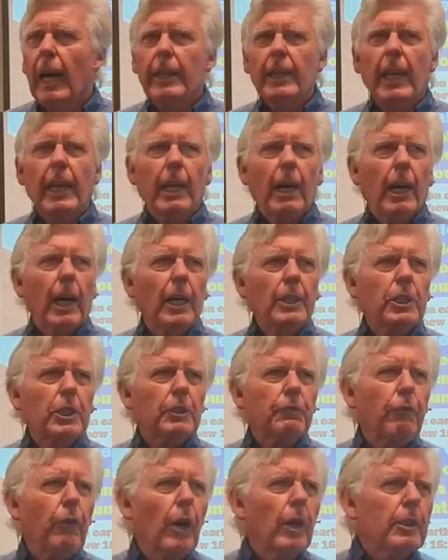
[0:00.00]
And then I
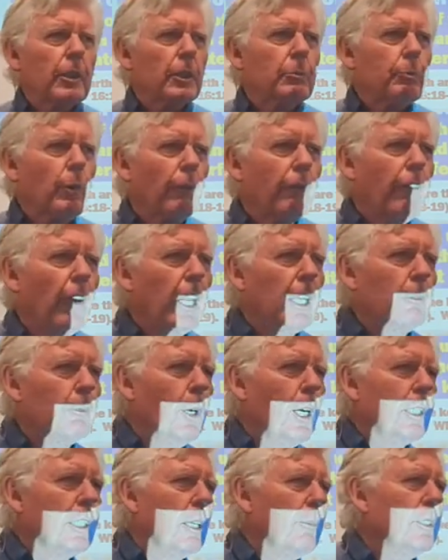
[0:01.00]
just felt this prophetic
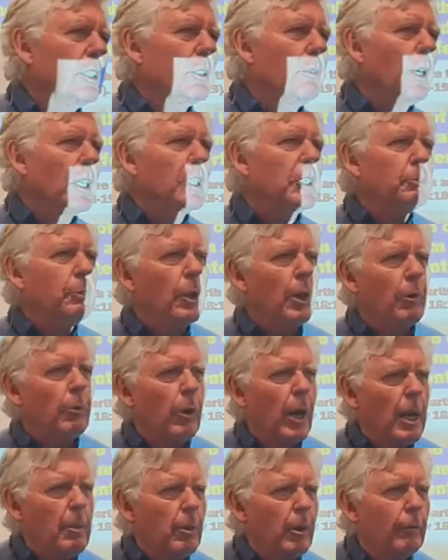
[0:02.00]
word come into my spirit. A
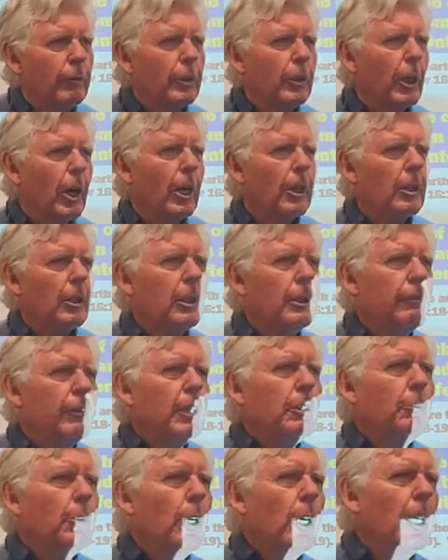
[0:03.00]
rhema of God,
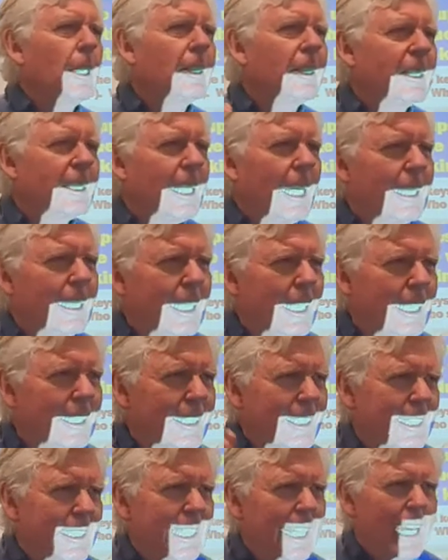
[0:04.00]
living word, said
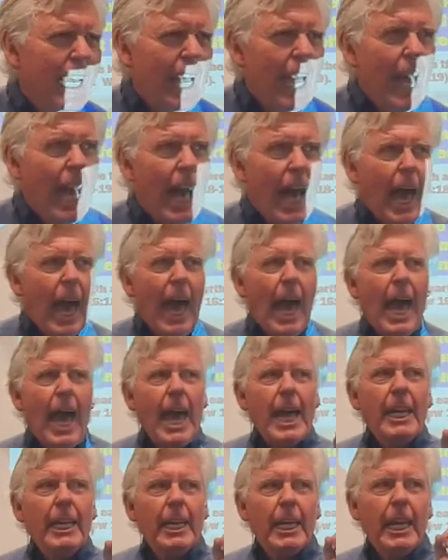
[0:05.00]
this.
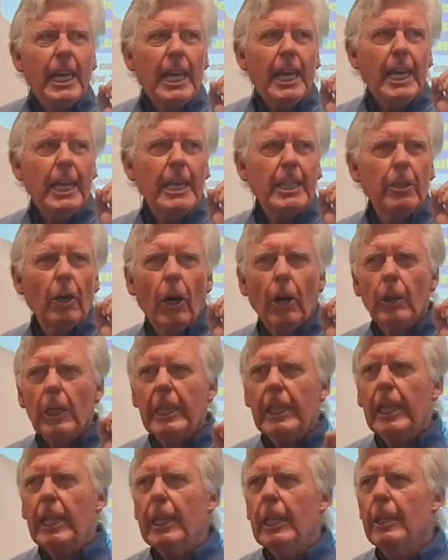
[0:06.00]
And He not
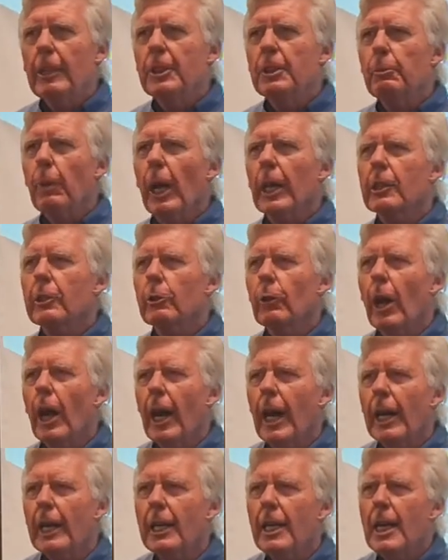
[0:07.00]
only hears my
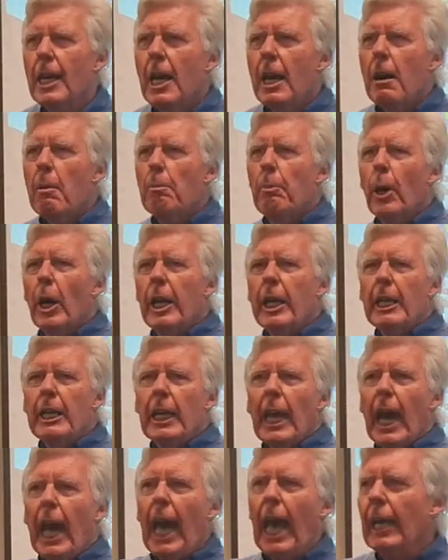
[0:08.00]
cry, but
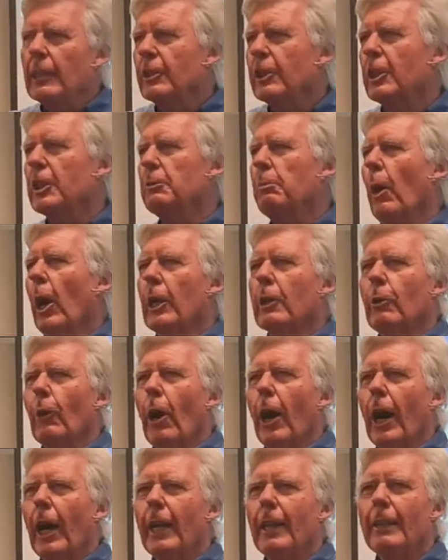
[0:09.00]
He answers my
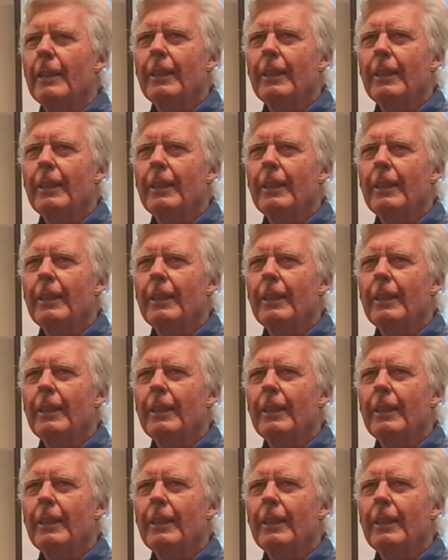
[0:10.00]
cry.